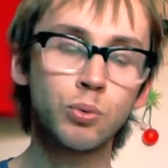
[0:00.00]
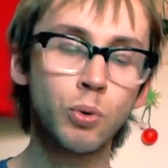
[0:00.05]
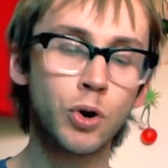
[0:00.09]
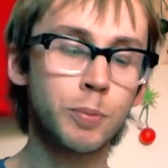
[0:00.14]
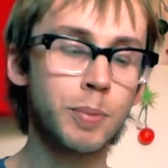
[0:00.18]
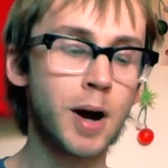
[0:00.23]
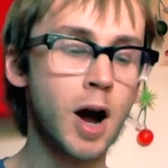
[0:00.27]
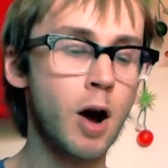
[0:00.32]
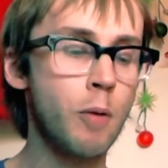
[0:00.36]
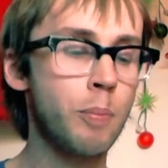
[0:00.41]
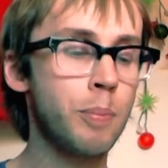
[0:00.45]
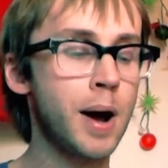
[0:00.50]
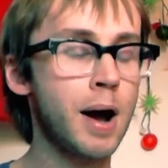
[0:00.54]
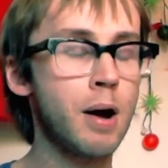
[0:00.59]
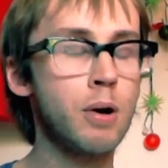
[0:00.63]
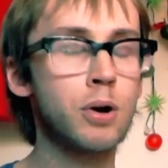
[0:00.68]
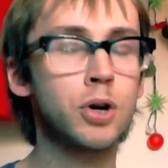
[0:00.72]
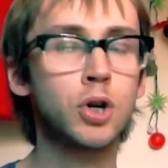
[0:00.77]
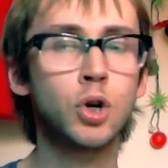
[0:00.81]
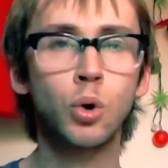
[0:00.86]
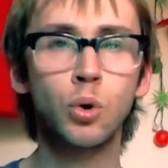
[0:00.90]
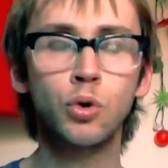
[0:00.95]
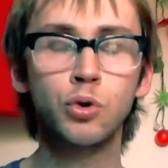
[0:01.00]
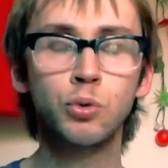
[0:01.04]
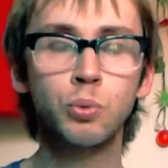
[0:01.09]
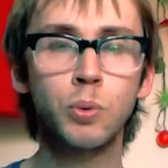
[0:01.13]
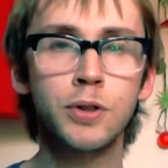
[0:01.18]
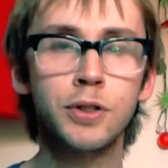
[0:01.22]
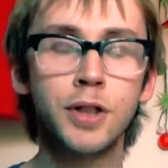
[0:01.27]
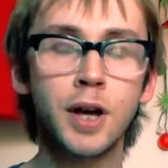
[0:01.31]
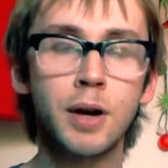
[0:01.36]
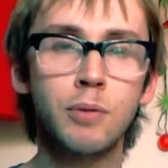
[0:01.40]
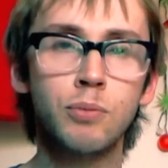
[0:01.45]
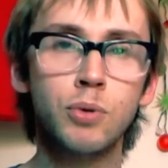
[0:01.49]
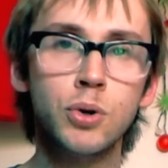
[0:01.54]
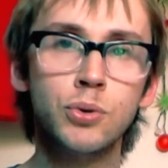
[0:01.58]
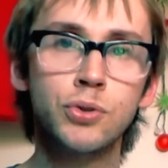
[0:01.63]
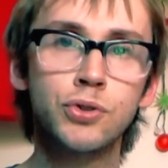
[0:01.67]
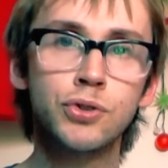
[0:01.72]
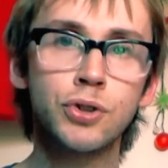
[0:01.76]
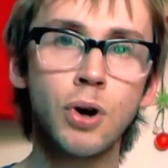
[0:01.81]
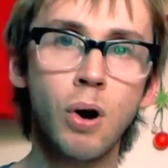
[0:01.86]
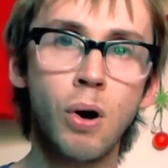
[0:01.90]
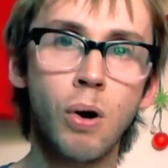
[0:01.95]
What about power chords with their
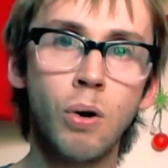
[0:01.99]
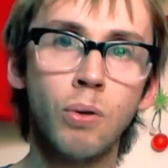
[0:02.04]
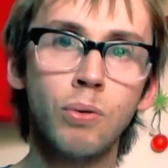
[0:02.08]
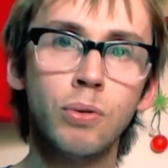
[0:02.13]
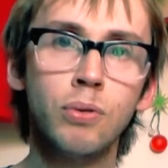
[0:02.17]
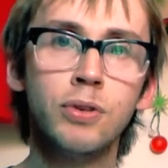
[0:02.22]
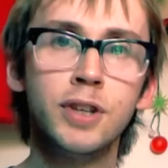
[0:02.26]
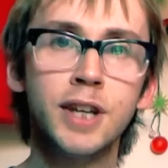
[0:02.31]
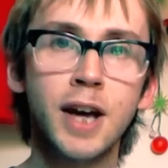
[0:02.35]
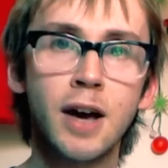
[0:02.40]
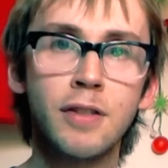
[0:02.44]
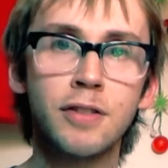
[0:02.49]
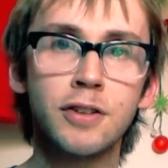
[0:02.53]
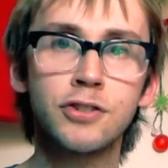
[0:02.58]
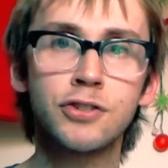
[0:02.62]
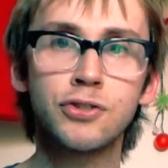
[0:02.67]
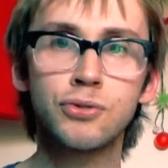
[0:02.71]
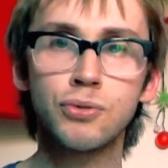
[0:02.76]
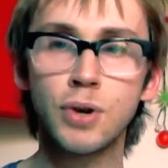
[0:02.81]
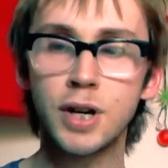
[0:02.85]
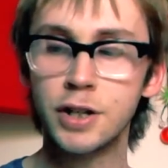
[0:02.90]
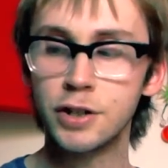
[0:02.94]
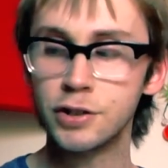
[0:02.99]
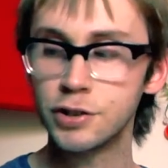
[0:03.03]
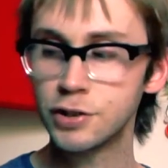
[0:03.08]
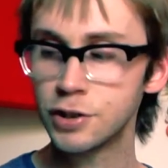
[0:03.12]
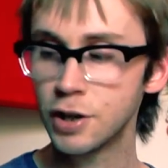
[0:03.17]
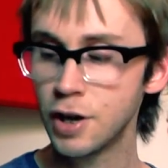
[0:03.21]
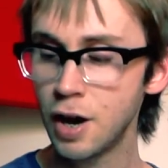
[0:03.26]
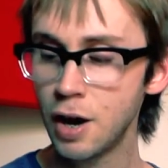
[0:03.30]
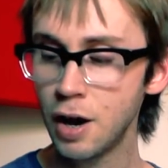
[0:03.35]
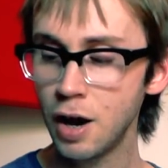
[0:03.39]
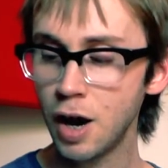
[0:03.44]
roots on the other strings?